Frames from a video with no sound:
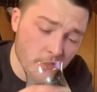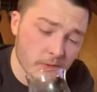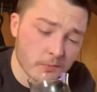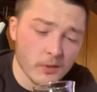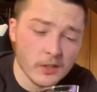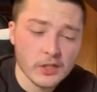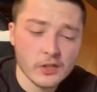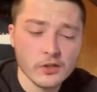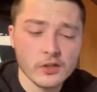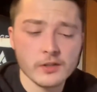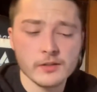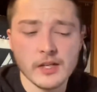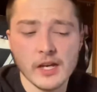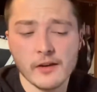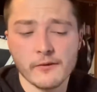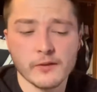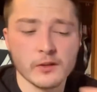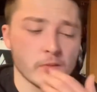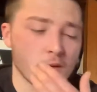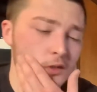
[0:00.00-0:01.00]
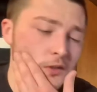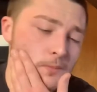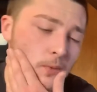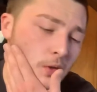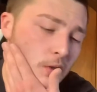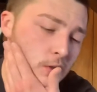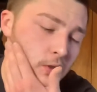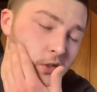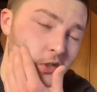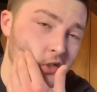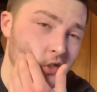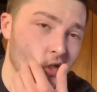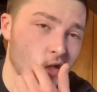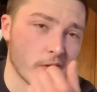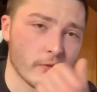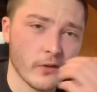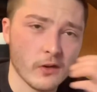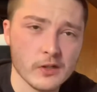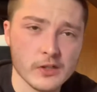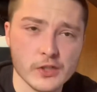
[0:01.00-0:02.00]
pretty good, yeah, for the most part. It's just like
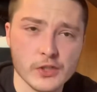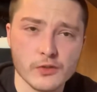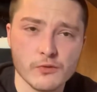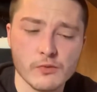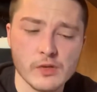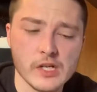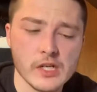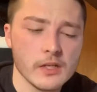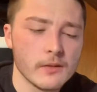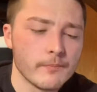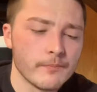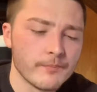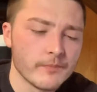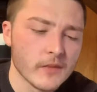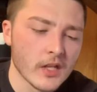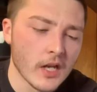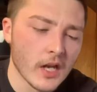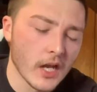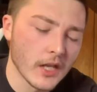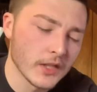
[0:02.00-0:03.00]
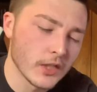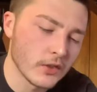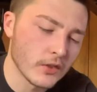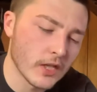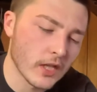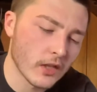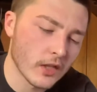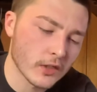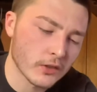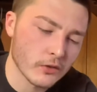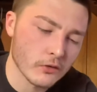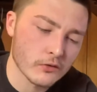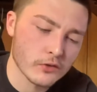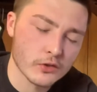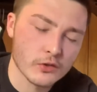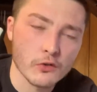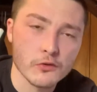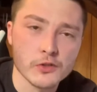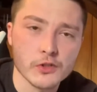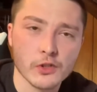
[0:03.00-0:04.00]
very sweet. And then you get like those
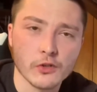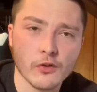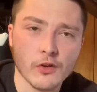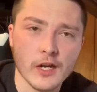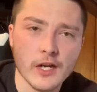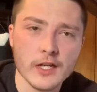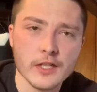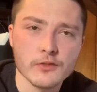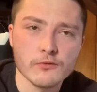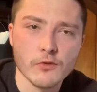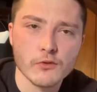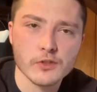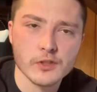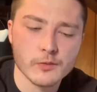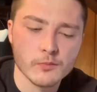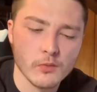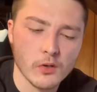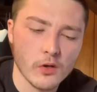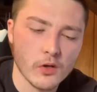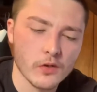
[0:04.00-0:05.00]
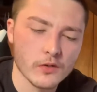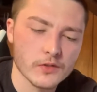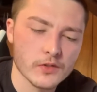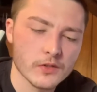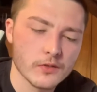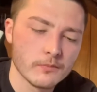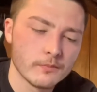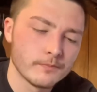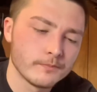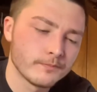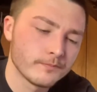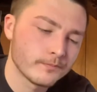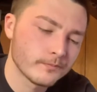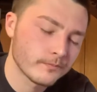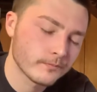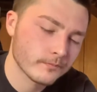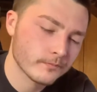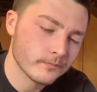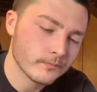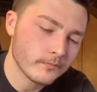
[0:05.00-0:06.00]
toasted grains, roasted malts.
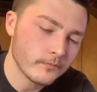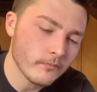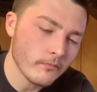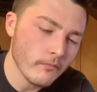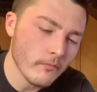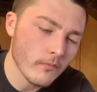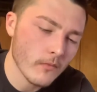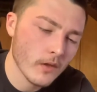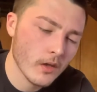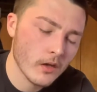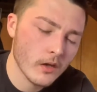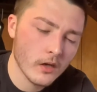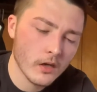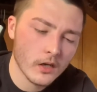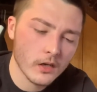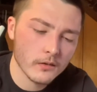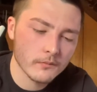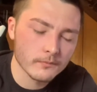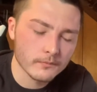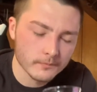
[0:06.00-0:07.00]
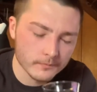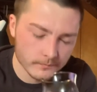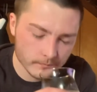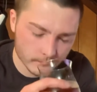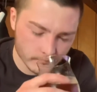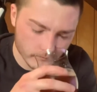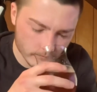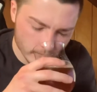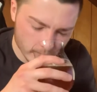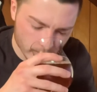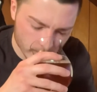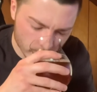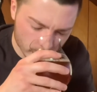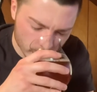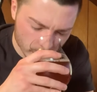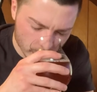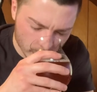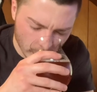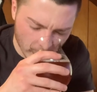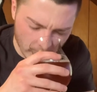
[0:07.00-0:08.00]
Um,
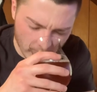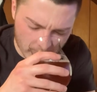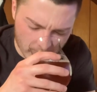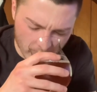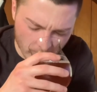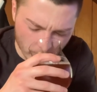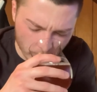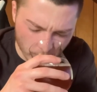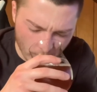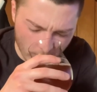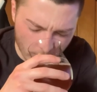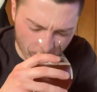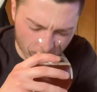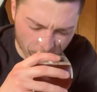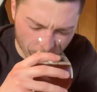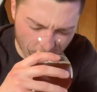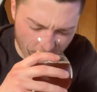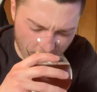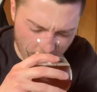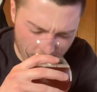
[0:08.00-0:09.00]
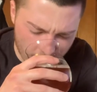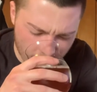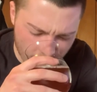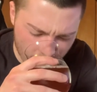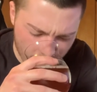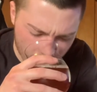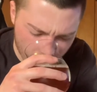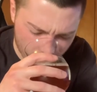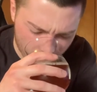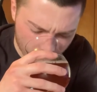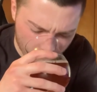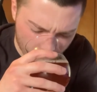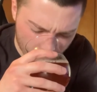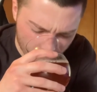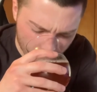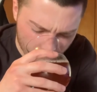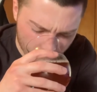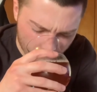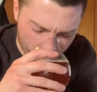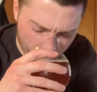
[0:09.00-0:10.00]
guess that brown bread.
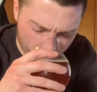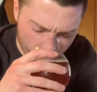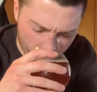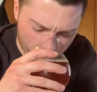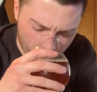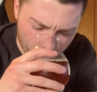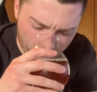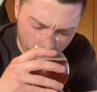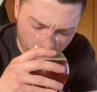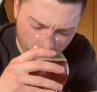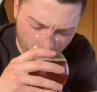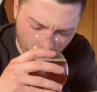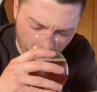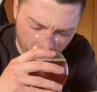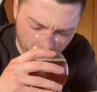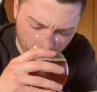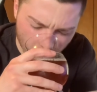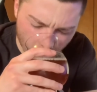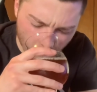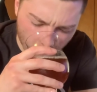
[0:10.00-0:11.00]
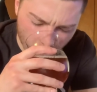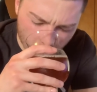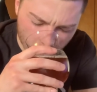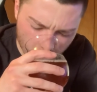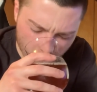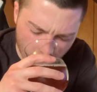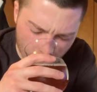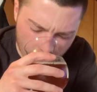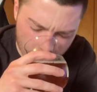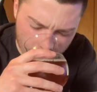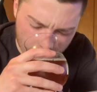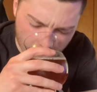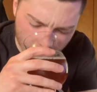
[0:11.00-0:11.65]
A little bit of a floral, grassy